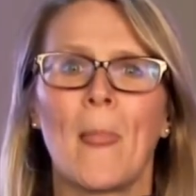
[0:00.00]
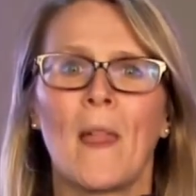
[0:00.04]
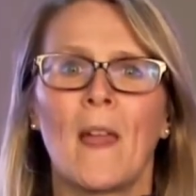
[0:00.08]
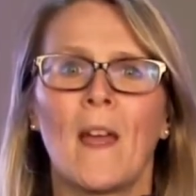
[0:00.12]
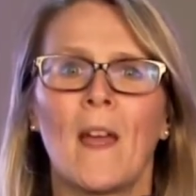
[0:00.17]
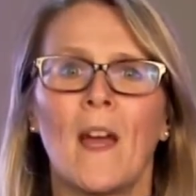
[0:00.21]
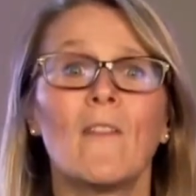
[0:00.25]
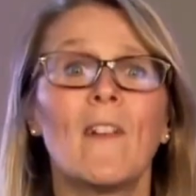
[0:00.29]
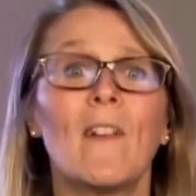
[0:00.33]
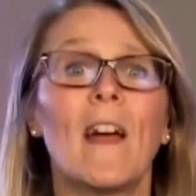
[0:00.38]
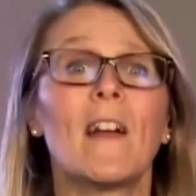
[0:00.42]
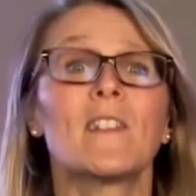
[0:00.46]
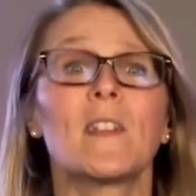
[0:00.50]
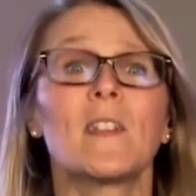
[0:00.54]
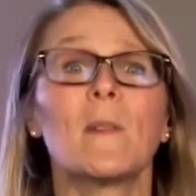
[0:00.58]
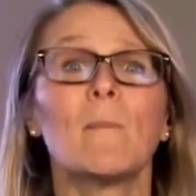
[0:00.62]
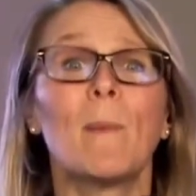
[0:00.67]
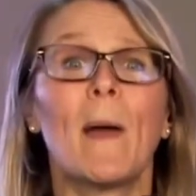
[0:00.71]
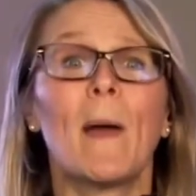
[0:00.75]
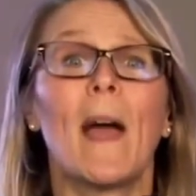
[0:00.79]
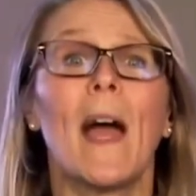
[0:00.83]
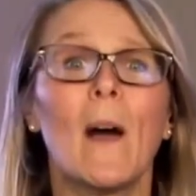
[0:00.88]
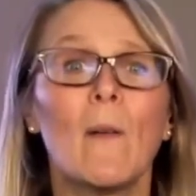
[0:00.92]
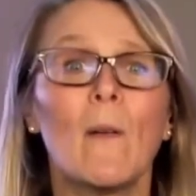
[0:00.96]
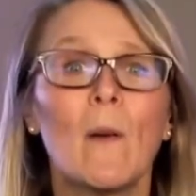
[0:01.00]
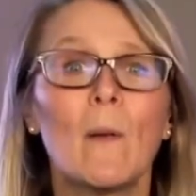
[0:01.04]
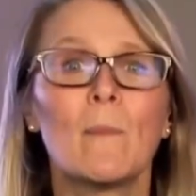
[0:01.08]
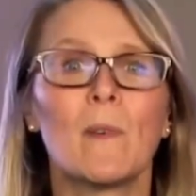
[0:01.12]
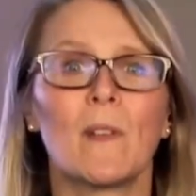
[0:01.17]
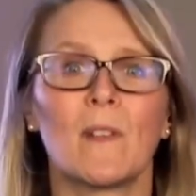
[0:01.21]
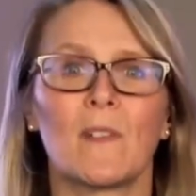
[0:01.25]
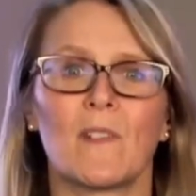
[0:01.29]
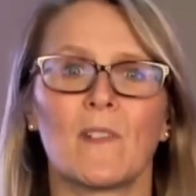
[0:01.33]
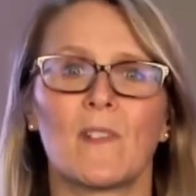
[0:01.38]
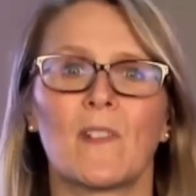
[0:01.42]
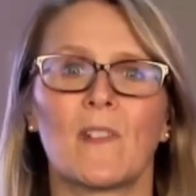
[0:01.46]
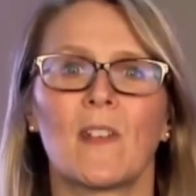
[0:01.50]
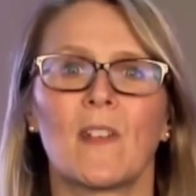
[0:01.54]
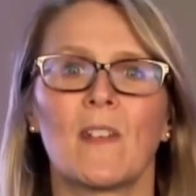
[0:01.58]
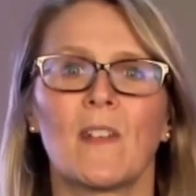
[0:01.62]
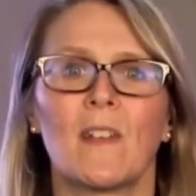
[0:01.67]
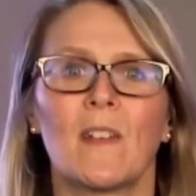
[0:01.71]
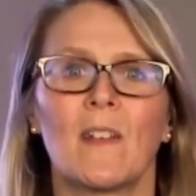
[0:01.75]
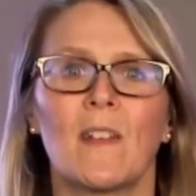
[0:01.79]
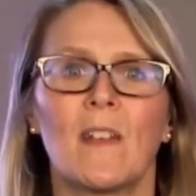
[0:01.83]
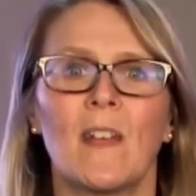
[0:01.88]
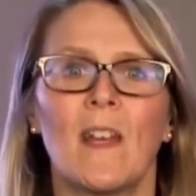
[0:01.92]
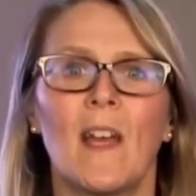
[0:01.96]
around empowerment,
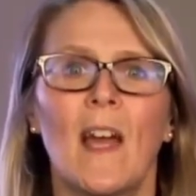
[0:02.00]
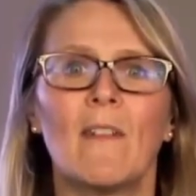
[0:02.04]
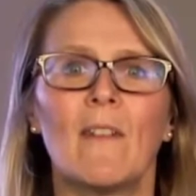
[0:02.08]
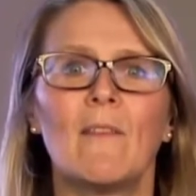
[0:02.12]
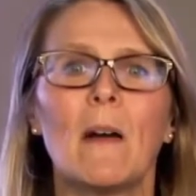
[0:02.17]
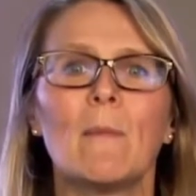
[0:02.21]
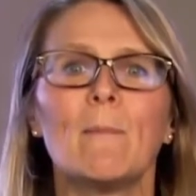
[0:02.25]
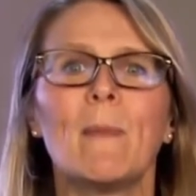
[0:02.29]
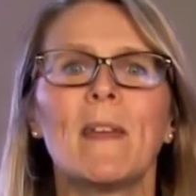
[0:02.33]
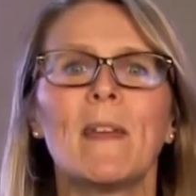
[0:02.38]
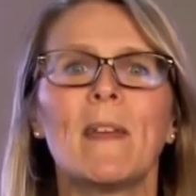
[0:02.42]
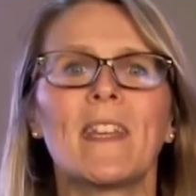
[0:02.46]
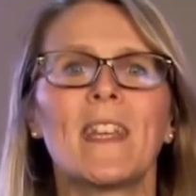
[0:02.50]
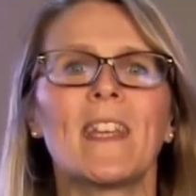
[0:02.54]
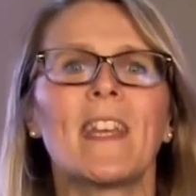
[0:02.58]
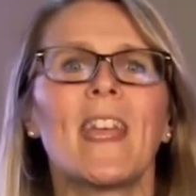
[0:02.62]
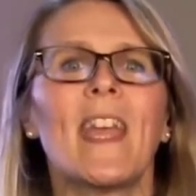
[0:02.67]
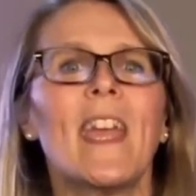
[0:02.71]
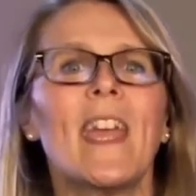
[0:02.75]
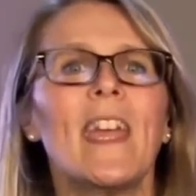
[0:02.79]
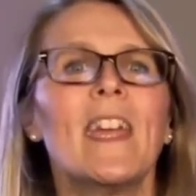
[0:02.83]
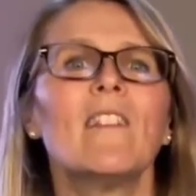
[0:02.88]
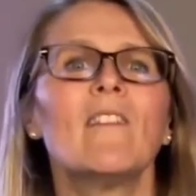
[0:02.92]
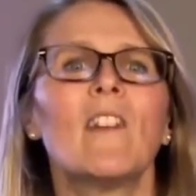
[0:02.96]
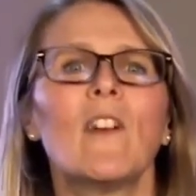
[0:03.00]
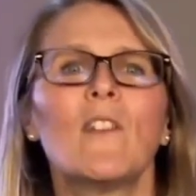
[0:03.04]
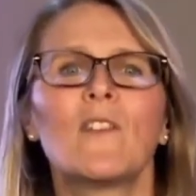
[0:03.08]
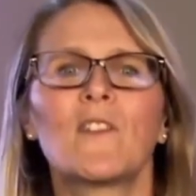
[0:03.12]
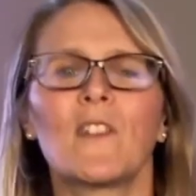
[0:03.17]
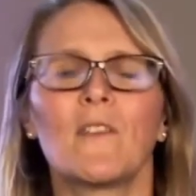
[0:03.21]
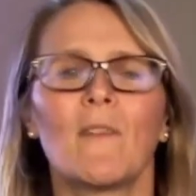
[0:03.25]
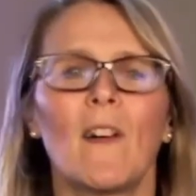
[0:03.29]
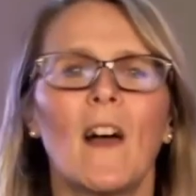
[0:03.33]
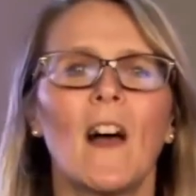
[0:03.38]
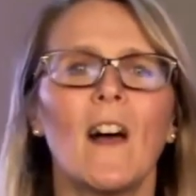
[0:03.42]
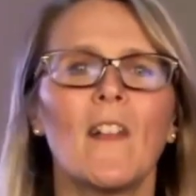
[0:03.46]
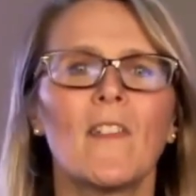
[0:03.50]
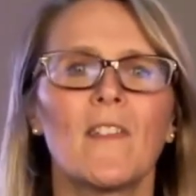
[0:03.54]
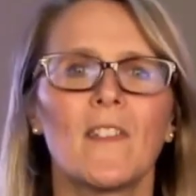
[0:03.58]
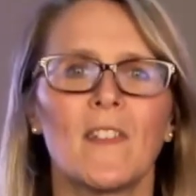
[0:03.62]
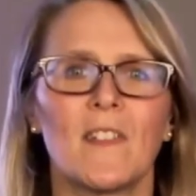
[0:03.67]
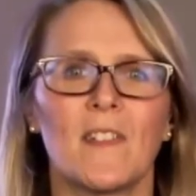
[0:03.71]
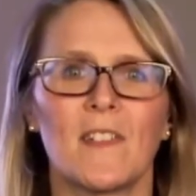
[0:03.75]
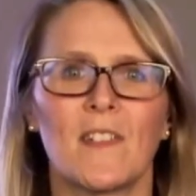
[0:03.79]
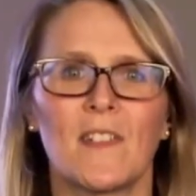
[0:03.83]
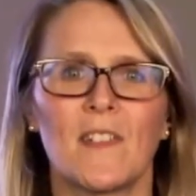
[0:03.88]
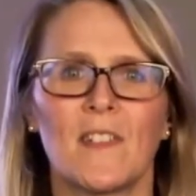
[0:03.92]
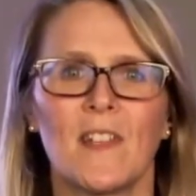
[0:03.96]
around making heroes of
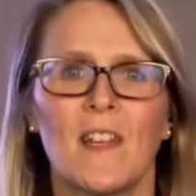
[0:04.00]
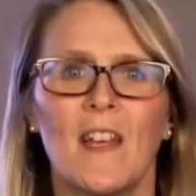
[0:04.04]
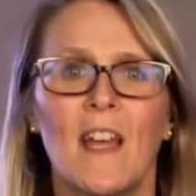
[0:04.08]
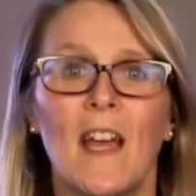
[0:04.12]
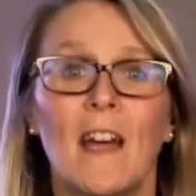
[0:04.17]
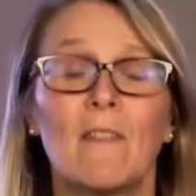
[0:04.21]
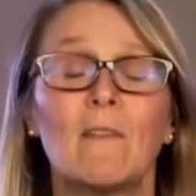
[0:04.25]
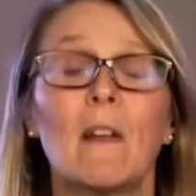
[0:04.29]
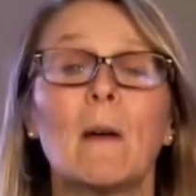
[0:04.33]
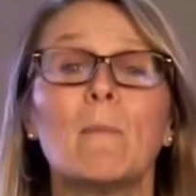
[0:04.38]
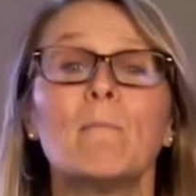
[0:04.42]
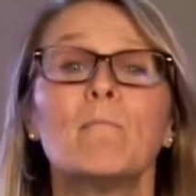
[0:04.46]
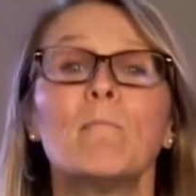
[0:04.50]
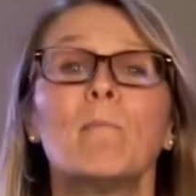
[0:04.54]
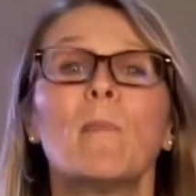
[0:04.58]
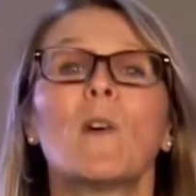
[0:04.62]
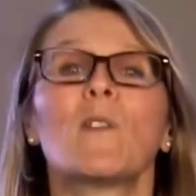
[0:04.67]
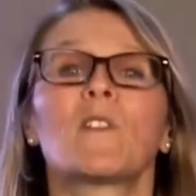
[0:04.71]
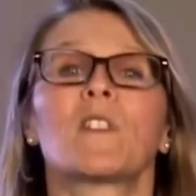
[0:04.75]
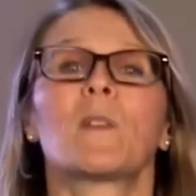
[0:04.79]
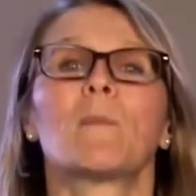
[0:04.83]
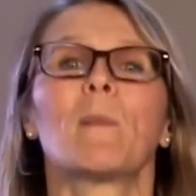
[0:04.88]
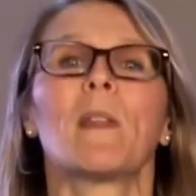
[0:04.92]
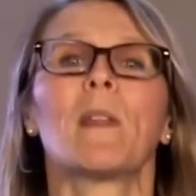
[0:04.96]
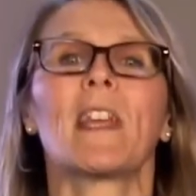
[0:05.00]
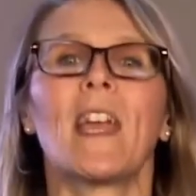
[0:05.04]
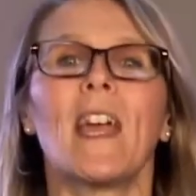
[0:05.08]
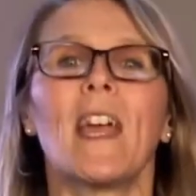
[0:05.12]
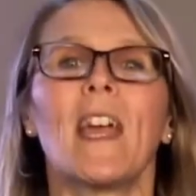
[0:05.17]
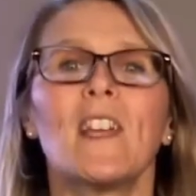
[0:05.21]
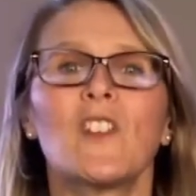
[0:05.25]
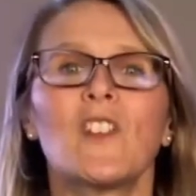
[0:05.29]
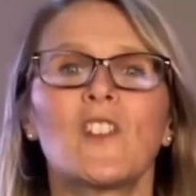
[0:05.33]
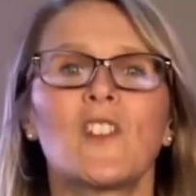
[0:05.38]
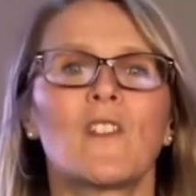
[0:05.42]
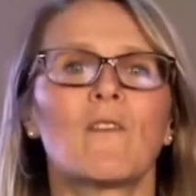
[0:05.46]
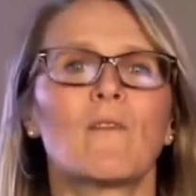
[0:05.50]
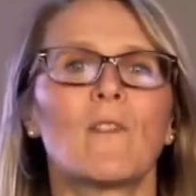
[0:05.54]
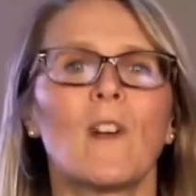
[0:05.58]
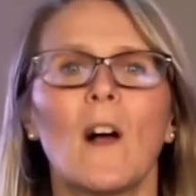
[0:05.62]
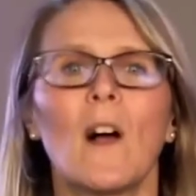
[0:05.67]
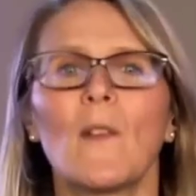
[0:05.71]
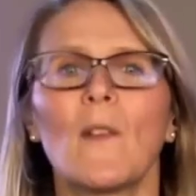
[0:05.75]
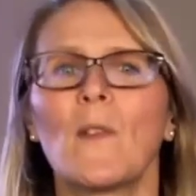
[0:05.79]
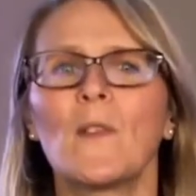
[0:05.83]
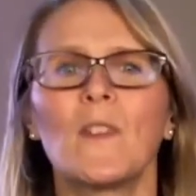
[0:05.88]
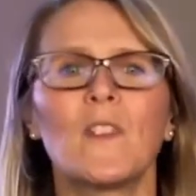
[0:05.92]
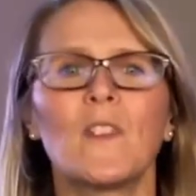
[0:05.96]
others, around multiplication
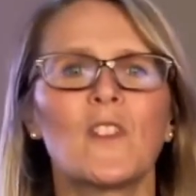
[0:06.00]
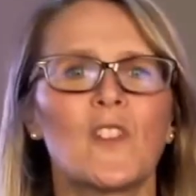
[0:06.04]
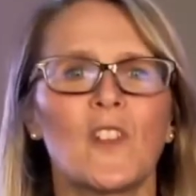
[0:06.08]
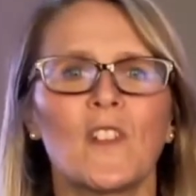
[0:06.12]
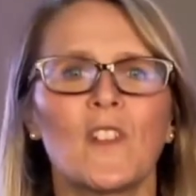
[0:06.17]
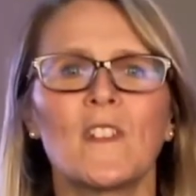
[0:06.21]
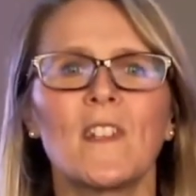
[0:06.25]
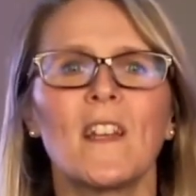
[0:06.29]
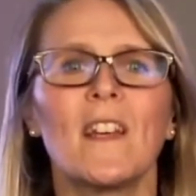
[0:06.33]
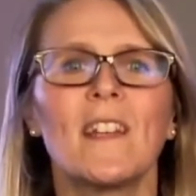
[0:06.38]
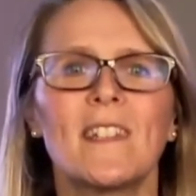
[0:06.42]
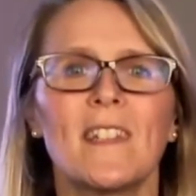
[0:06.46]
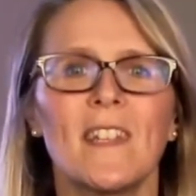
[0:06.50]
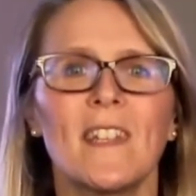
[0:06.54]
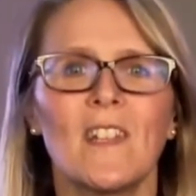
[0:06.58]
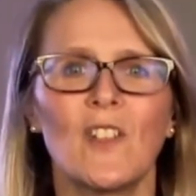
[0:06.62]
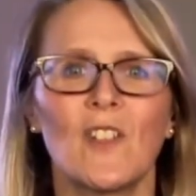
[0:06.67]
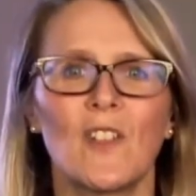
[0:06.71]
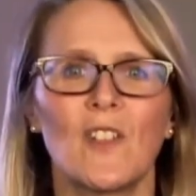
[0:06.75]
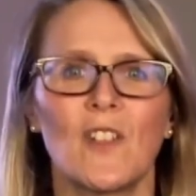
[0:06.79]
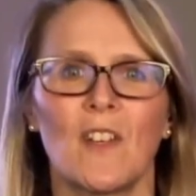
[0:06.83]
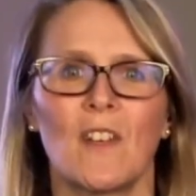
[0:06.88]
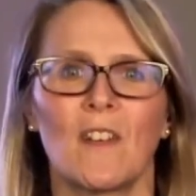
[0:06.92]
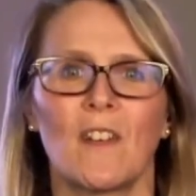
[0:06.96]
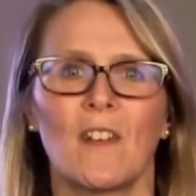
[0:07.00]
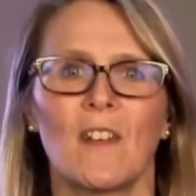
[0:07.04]
rather than just addition,